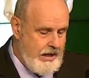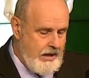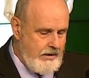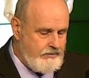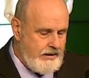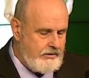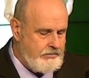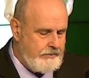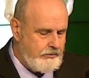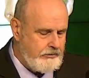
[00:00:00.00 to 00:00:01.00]
of getting
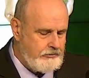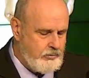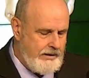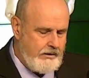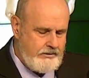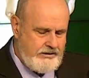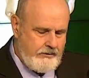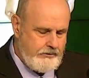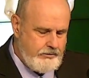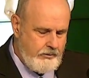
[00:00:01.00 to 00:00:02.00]
people to swear to tell the
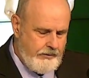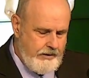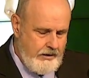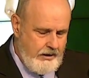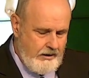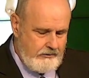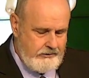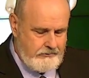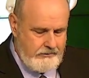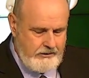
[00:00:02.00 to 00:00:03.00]
truth,
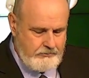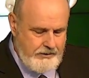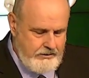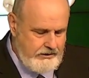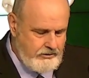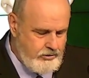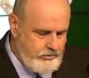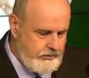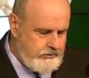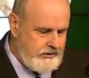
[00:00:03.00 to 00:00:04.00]
since there has been an
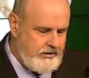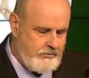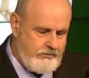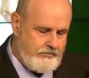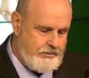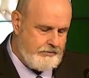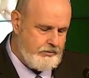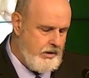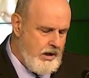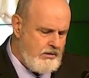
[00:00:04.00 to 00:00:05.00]
increasing number of
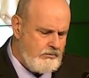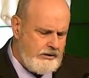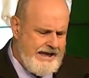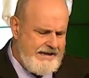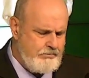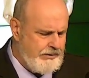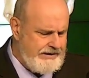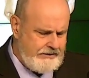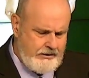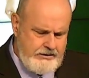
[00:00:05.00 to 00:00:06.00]
people who lie
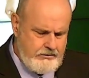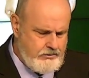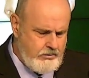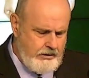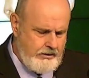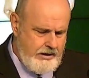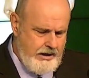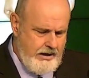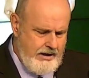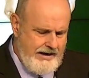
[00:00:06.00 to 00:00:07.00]
blatantly in court
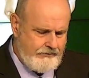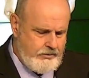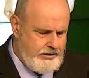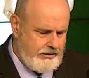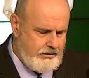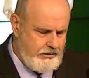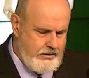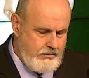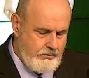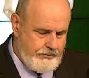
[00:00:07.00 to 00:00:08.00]
after taking the
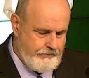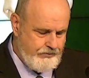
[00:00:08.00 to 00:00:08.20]
oath